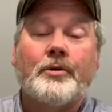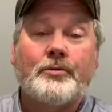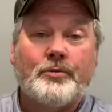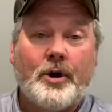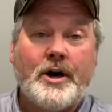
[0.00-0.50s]

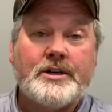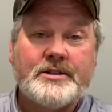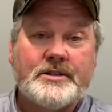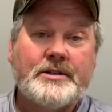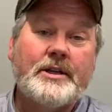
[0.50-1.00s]

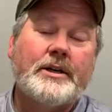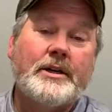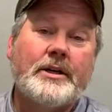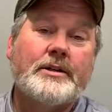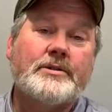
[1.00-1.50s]
Ross did
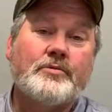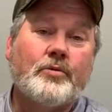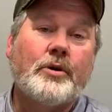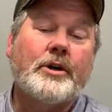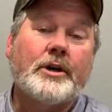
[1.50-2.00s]
his
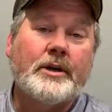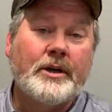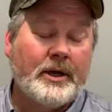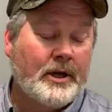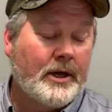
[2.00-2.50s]
work
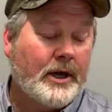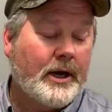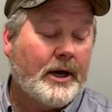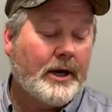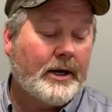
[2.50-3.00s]

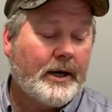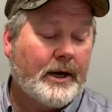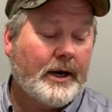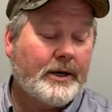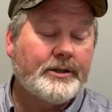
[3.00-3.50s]

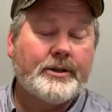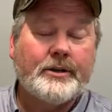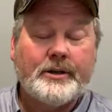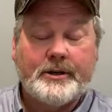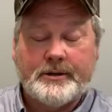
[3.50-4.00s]

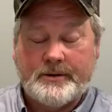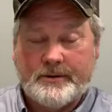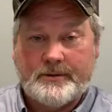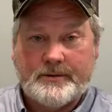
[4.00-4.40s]
under the